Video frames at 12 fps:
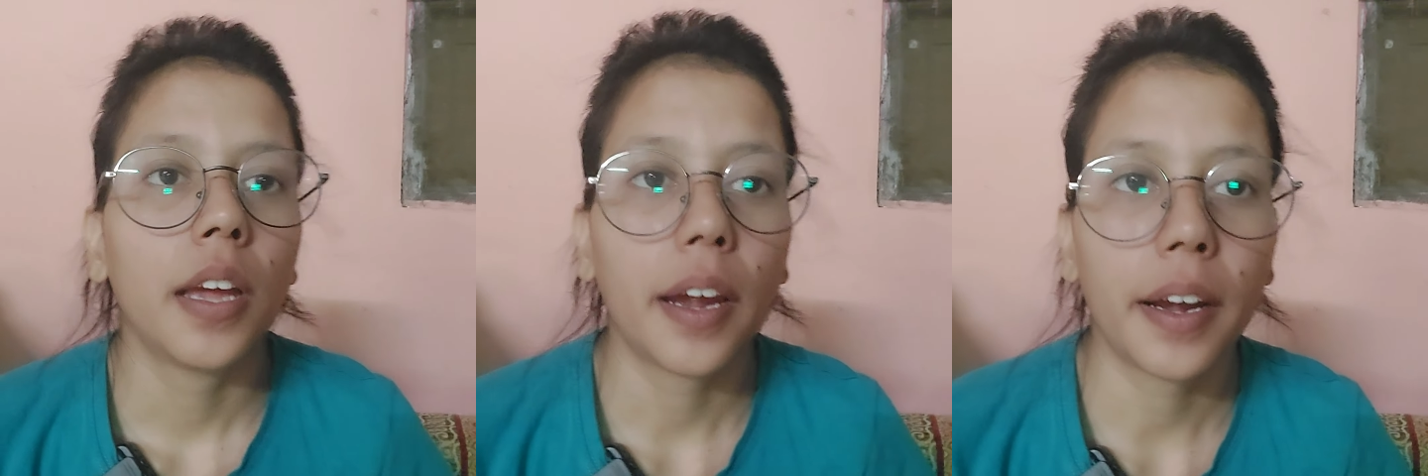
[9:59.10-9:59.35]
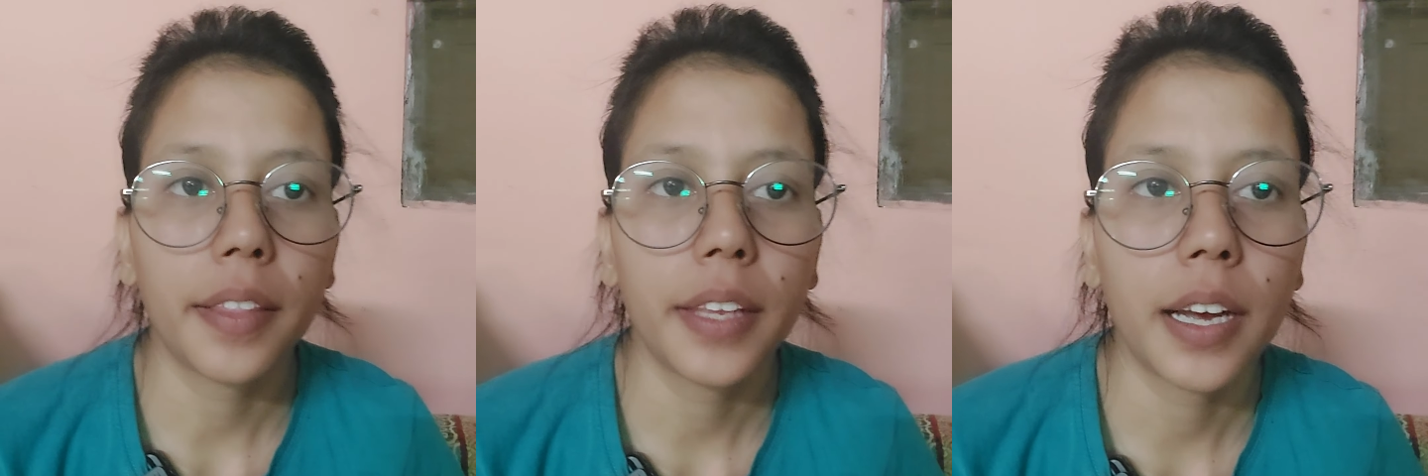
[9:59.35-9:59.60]

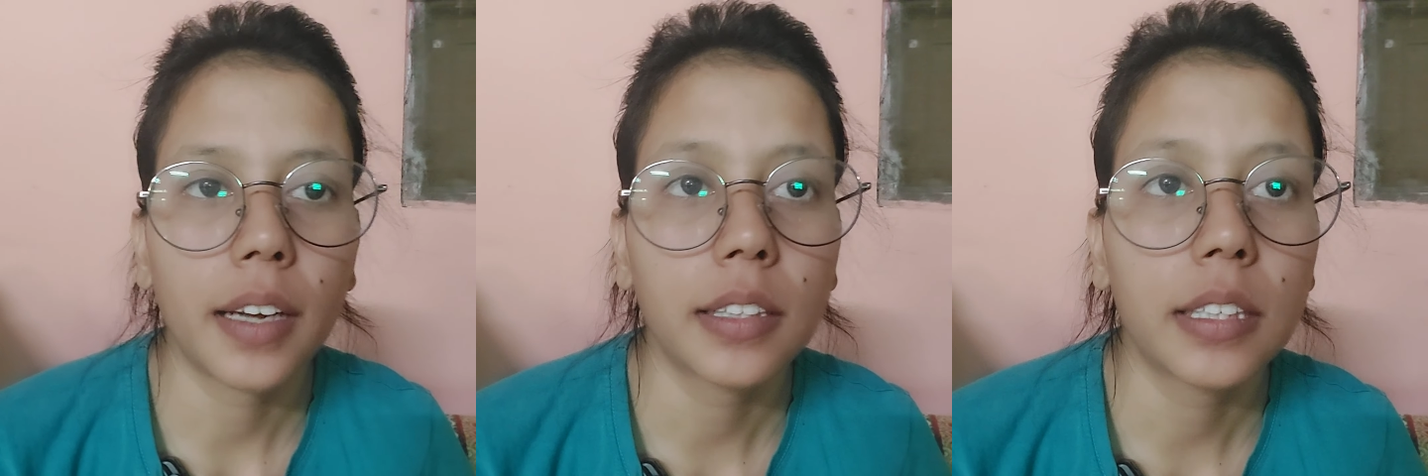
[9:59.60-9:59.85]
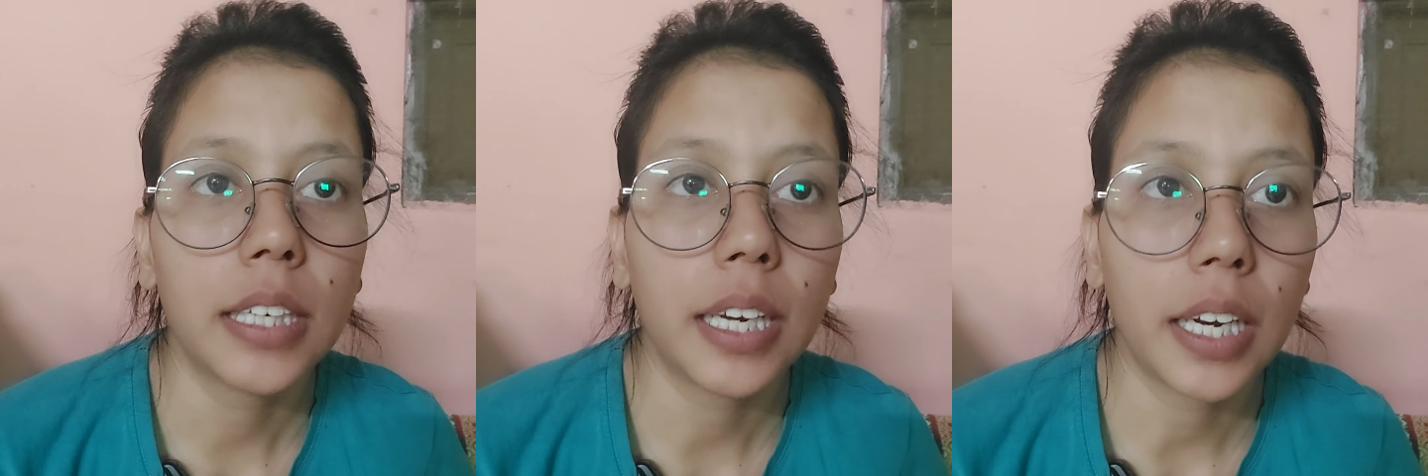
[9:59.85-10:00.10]
And they ask
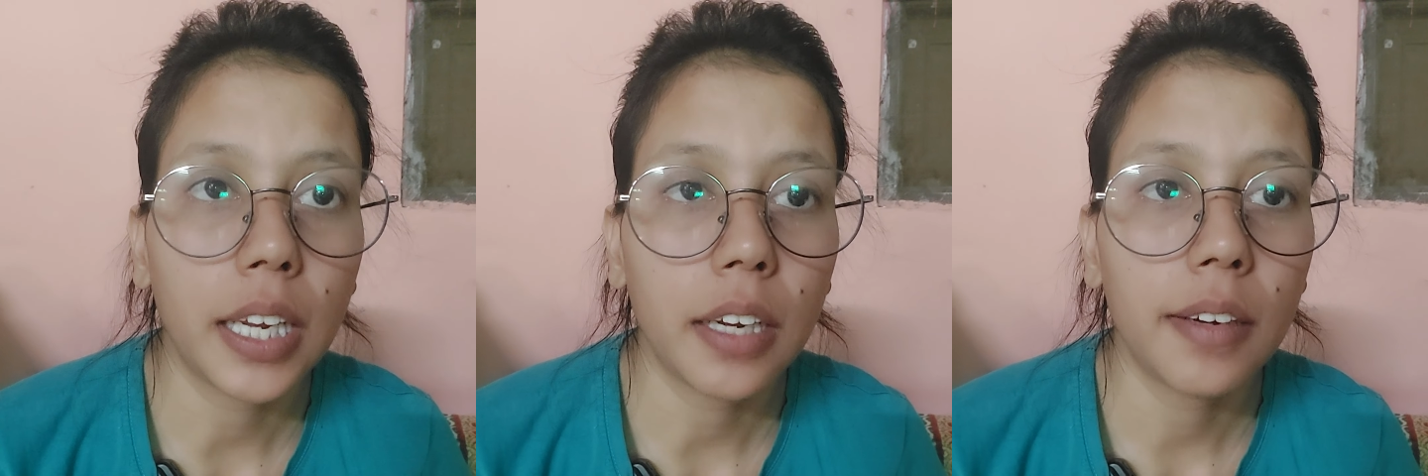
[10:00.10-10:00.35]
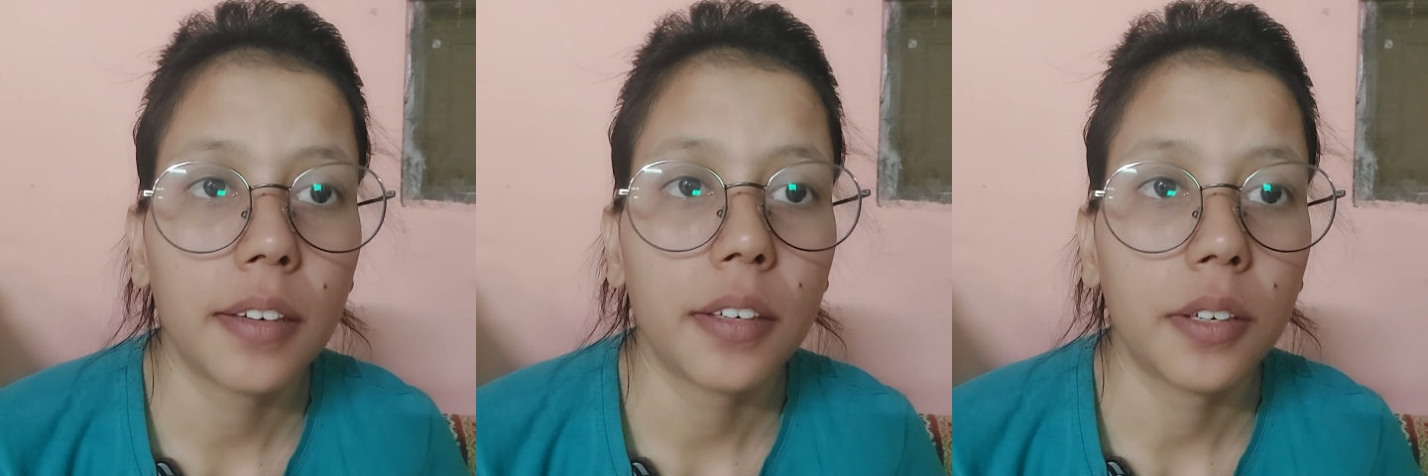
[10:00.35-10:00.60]

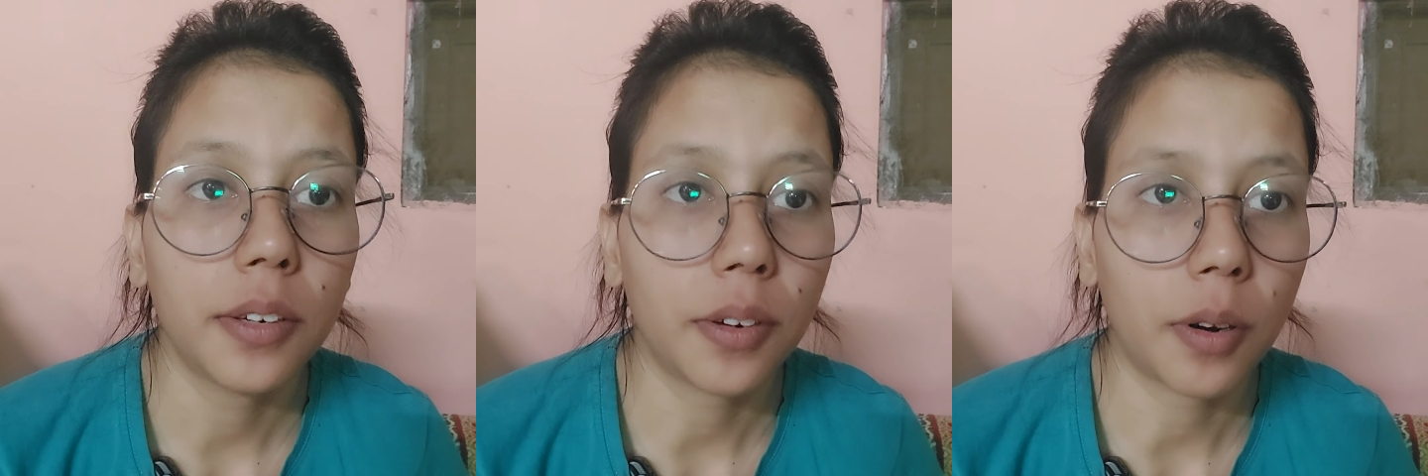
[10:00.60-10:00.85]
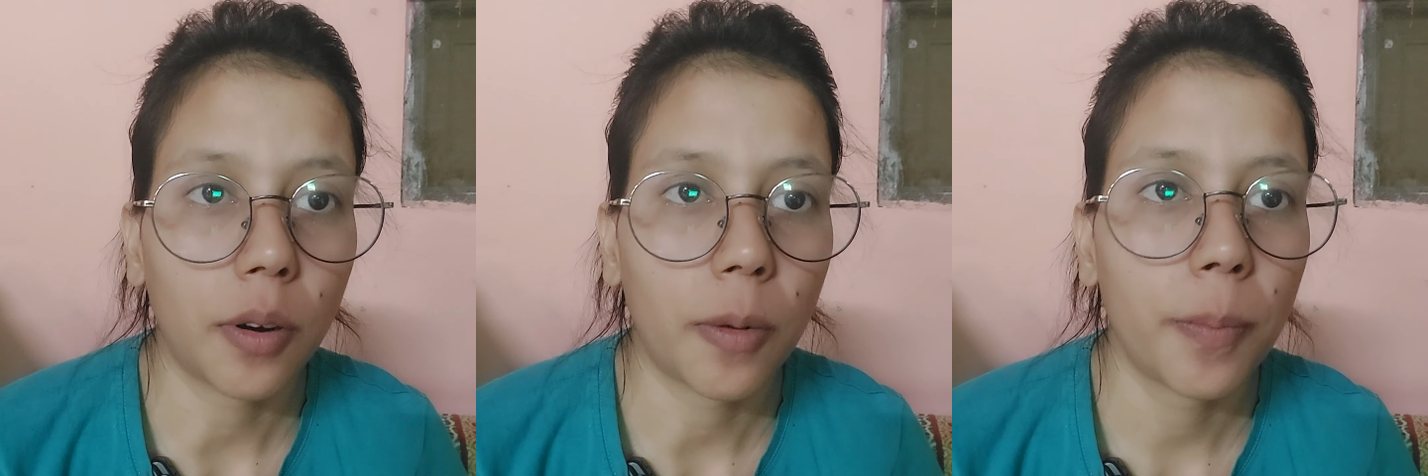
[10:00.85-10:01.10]
delete,
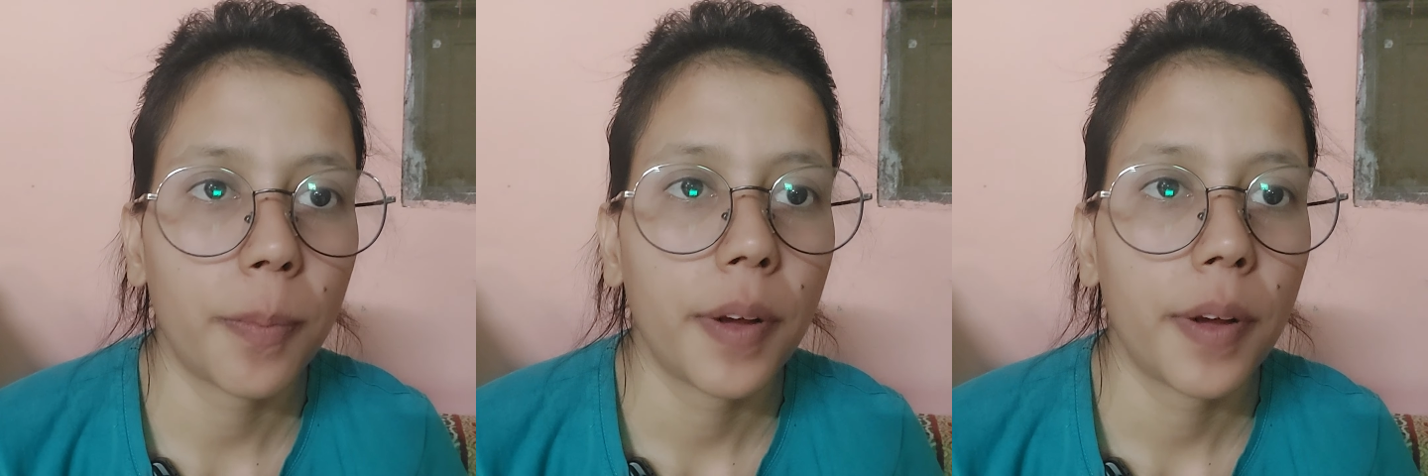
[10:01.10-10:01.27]
drop,